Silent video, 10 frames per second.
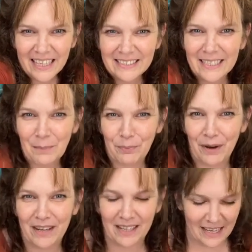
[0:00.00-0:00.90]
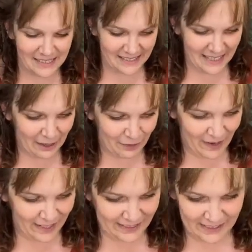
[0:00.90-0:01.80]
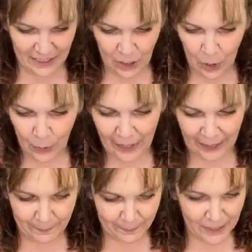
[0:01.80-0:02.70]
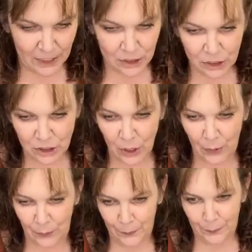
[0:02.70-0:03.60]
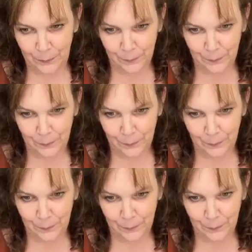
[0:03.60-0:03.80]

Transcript: Hi, Deborah. Hi, Sarah. Okay, so